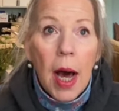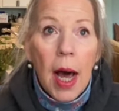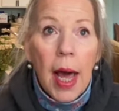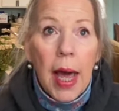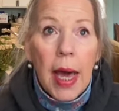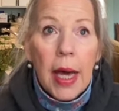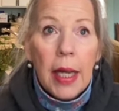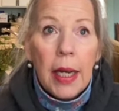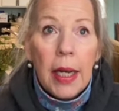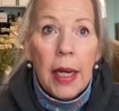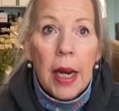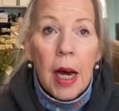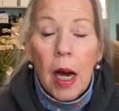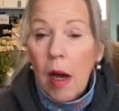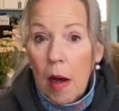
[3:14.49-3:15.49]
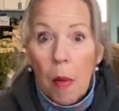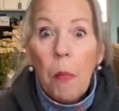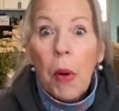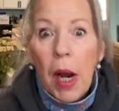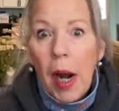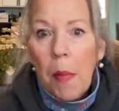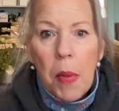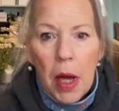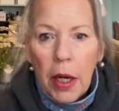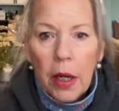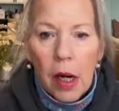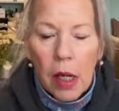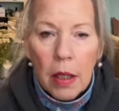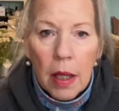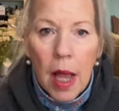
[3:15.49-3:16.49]
and but I bought
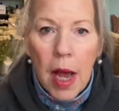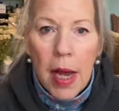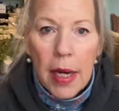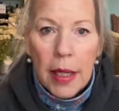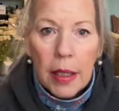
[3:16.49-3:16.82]
it online